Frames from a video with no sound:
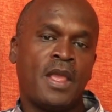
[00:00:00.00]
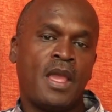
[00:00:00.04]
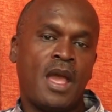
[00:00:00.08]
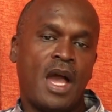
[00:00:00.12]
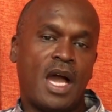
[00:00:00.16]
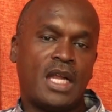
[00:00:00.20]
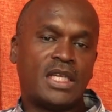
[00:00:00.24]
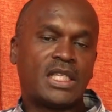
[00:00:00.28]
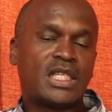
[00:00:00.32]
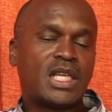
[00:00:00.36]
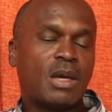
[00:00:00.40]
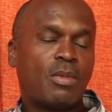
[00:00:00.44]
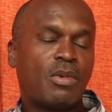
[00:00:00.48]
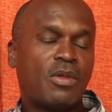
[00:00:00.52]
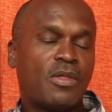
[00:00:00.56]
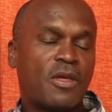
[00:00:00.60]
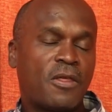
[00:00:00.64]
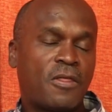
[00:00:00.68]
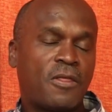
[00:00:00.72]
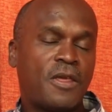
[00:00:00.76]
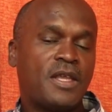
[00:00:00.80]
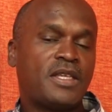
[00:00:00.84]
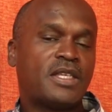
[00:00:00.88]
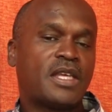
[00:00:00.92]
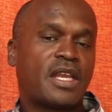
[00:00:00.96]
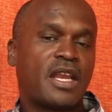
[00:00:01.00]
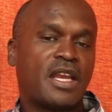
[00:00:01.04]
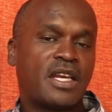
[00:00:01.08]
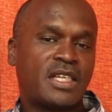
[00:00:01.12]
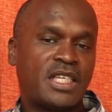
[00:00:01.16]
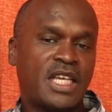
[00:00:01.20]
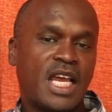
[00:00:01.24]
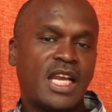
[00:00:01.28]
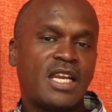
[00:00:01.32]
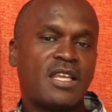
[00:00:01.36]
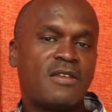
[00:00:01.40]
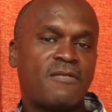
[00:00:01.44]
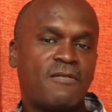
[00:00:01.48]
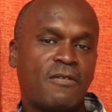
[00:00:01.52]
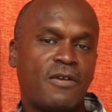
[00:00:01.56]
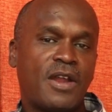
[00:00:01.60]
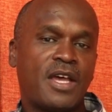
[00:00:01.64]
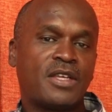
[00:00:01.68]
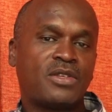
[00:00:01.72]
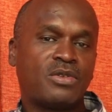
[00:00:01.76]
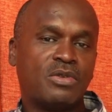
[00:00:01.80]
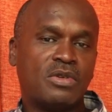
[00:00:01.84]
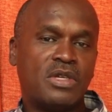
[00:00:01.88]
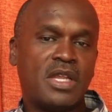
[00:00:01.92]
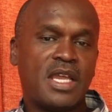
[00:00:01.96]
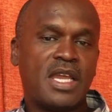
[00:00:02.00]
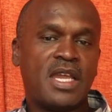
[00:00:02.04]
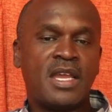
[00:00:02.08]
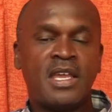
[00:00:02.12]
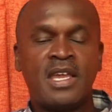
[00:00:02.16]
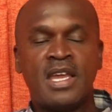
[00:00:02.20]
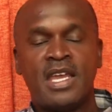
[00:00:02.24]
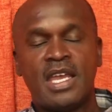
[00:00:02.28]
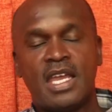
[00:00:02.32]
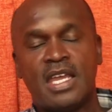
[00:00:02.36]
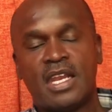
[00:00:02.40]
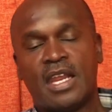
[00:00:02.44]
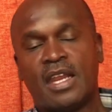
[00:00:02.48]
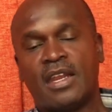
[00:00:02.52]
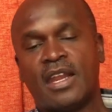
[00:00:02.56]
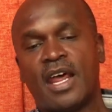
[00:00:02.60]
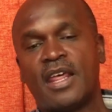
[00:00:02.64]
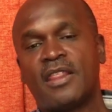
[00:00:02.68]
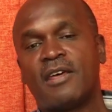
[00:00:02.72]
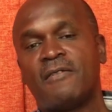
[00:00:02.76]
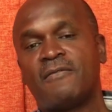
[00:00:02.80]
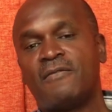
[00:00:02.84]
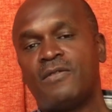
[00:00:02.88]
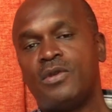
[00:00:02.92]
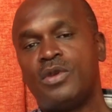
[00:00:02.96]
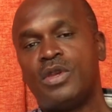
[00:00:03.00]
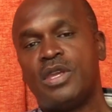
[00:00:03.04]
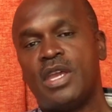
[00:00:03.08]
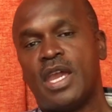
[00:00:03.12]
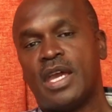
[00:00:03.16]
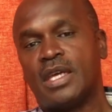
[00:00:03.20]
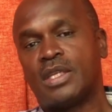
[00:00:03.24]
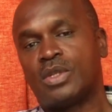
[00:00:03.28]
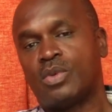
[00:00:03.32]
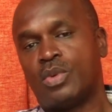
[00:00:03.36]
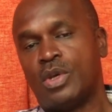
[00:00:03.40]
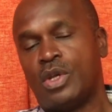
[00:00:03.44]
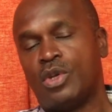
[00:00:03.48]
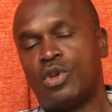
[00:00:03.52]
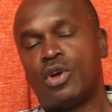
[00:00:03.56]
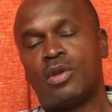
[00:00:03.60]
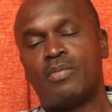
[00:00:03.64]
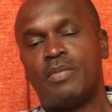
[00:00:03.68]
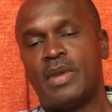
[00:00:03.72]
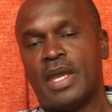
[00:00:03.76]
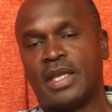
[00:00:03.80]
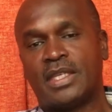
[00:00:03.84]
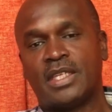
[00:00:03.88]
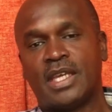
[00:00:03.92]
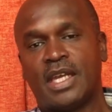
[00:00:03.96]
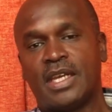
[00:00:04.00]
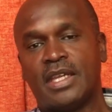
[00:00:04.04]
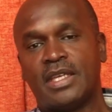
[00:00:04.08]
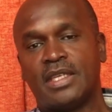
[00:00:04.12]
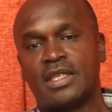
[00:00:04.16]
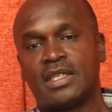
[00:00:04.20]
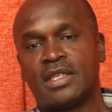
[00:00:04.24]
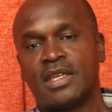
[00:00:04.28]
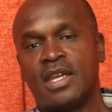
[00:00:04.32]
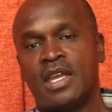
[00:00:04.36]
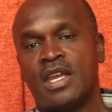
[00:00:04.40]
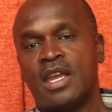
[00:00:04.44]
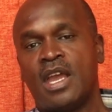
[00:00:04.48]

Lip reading: And some of the things that are a challenge for us today, in another few years, will not be a challenge.